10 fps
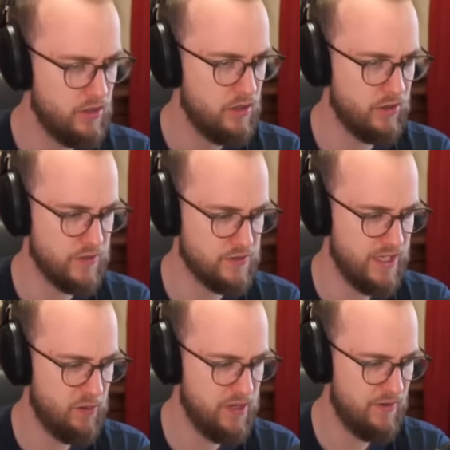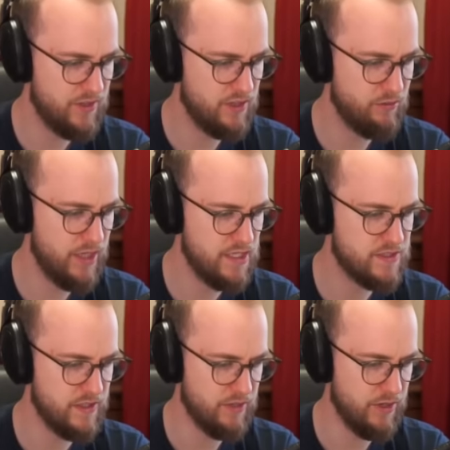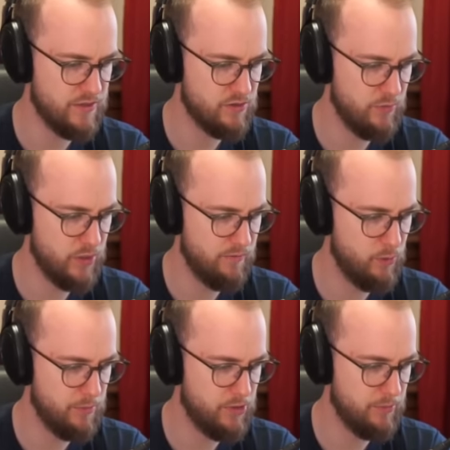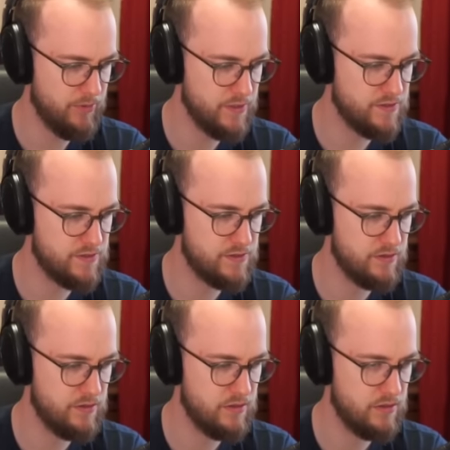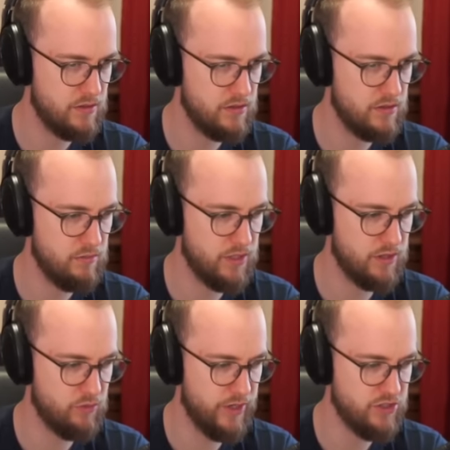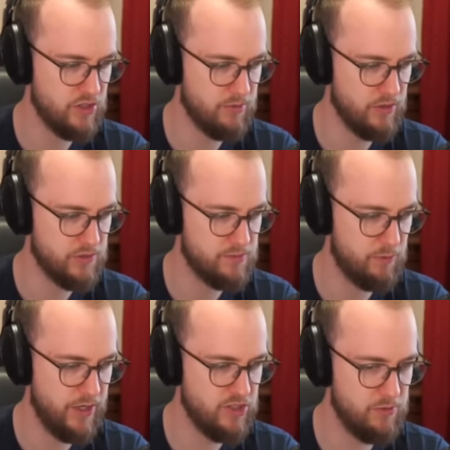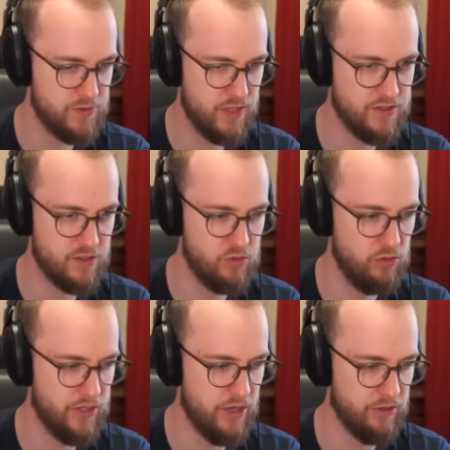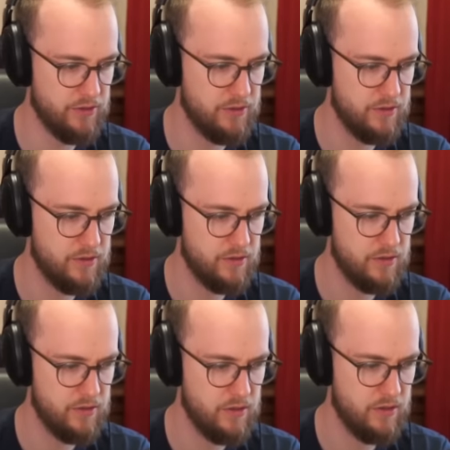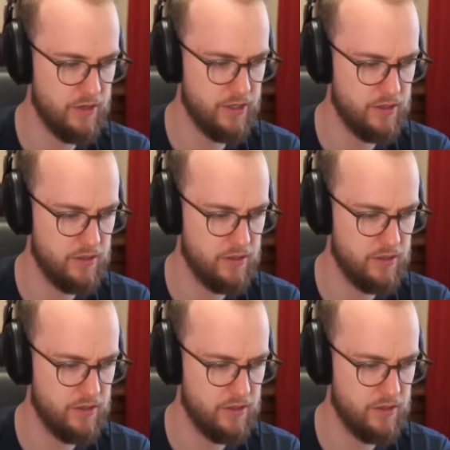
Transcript: Okay, so now we have that enrage thing, right? So whenever we pop this, we can do Raging Blows. But Raging Blow still has a cooldown, right?